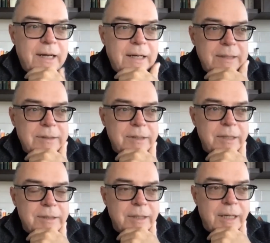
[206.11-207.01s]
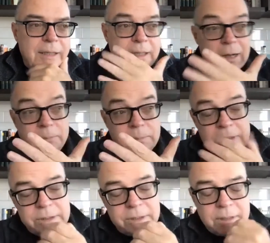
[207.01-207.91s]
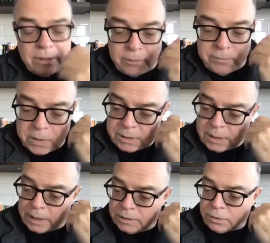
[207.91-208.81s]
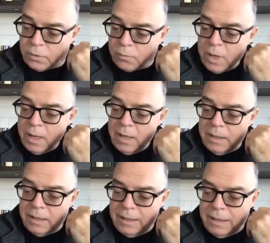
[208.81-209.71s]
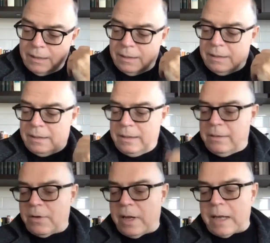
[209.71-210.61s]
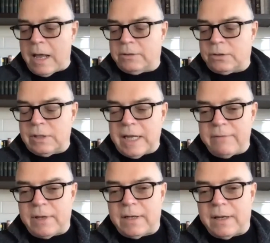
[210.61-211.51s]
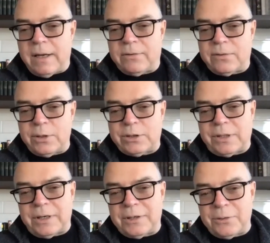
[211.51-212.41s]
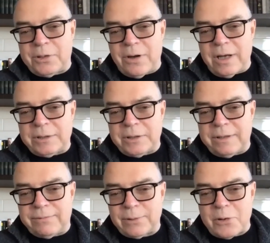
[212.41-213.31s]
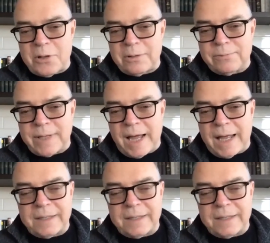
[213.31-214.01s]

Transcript: since then, and now I'm teaching at a university. So I certainly have a thirst and a curiosity for all of that.